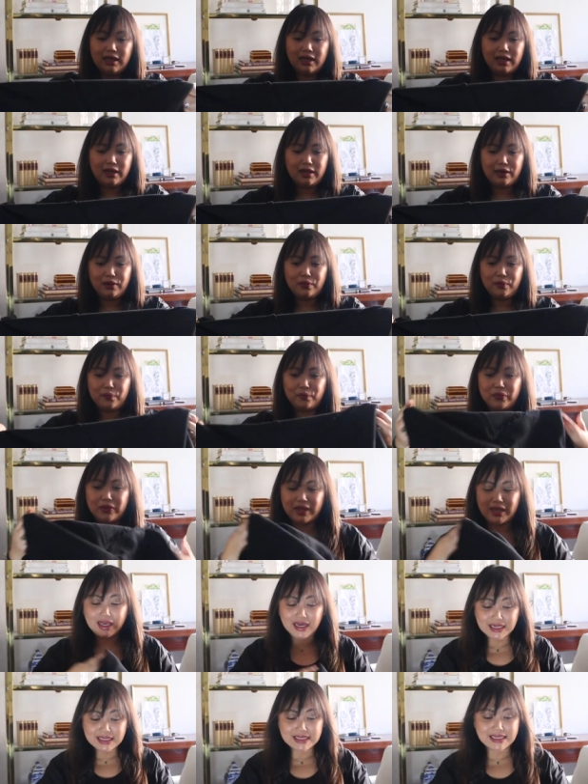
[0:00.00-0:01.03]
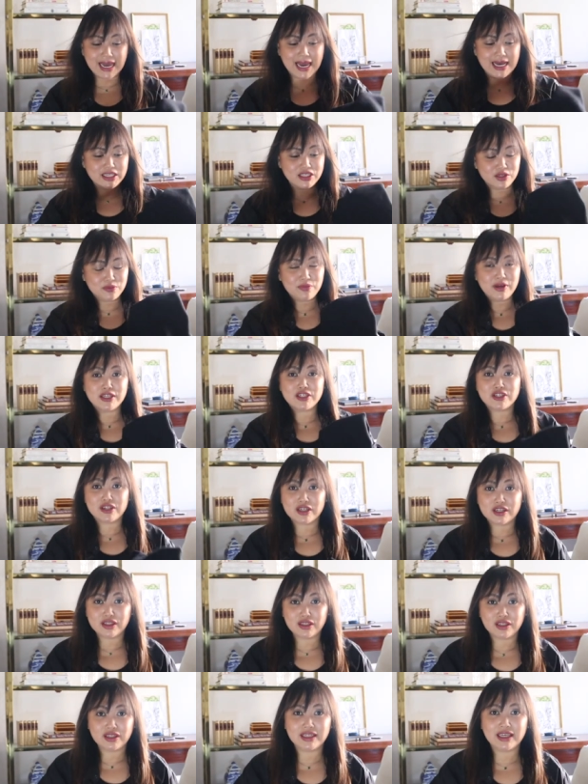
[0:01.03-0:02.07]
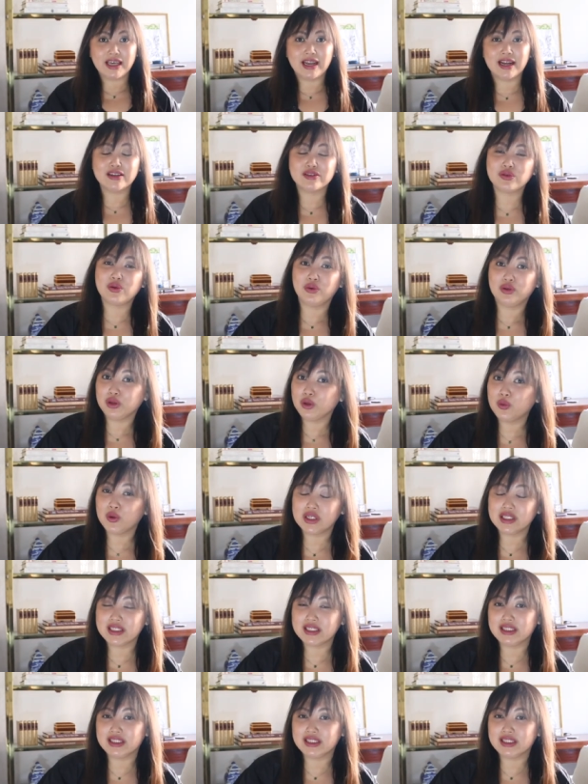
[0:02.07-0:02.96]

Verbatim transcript: Um, and it's asymmetrical, it has only one